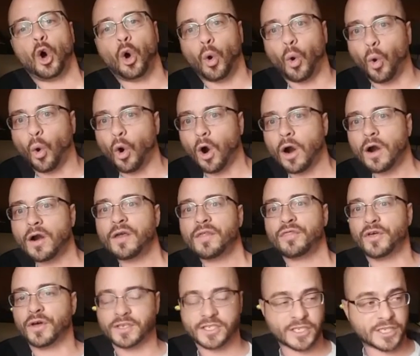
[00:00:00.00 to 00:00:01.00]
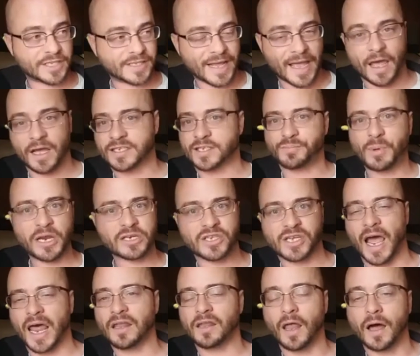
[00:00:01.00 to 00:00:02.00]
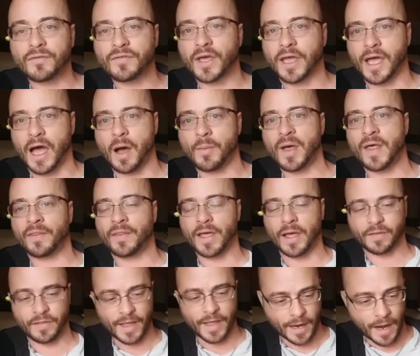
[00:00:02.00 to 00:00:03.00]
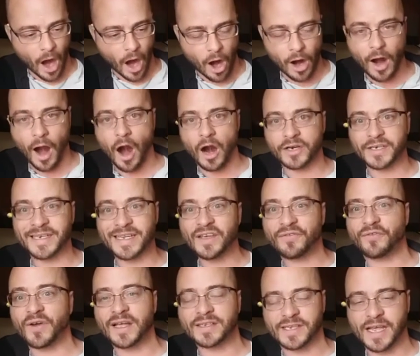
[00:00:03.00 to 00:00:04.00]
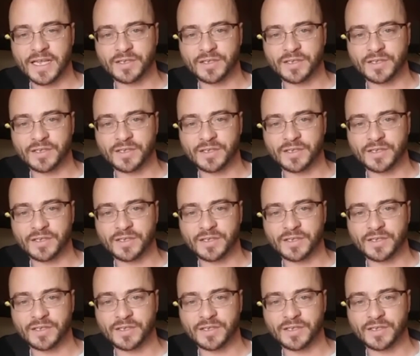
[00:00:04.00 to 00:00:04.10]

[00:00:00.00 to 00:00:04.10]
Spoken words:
or especially I love the comment that our defense